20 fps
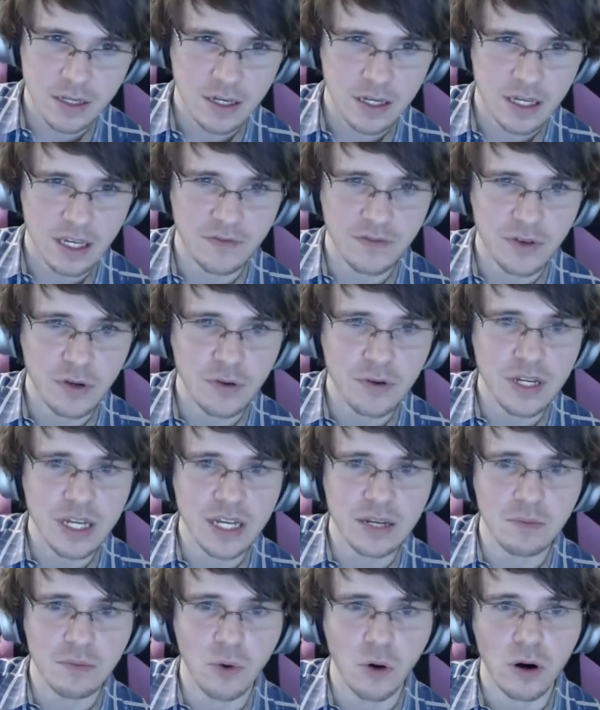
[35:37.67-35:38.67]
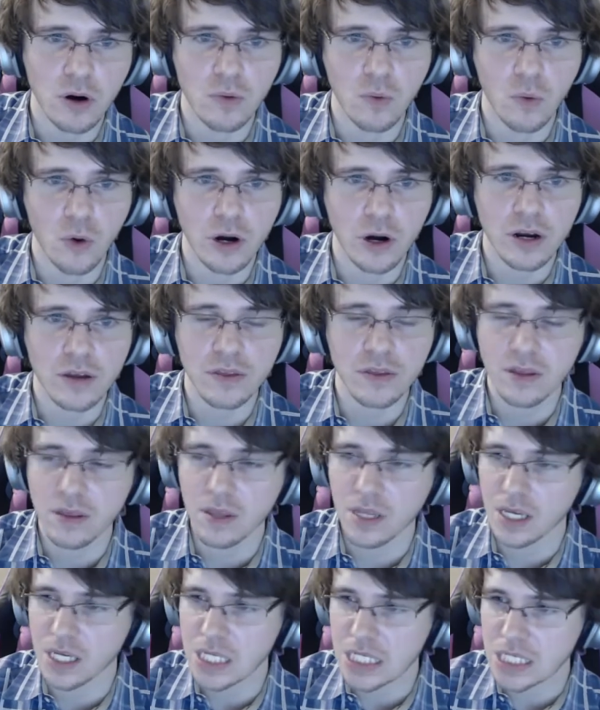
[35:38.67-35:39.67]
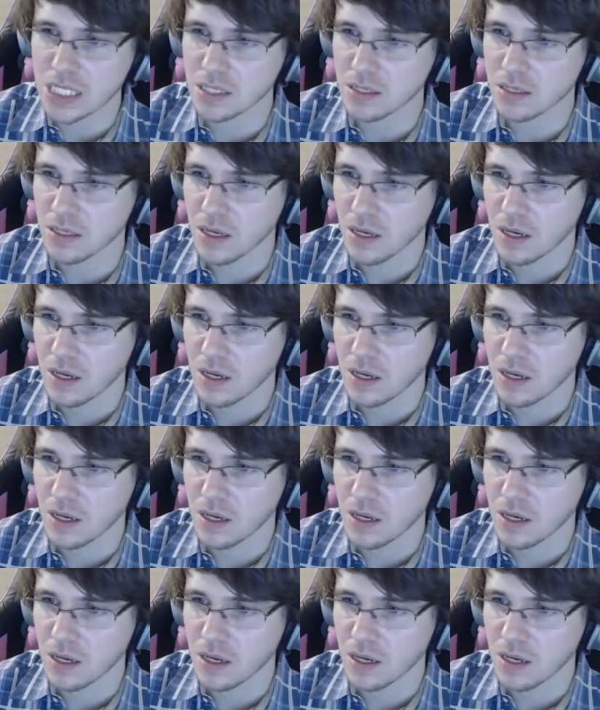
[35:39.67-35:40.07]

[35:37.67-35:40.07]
If you need more work than this,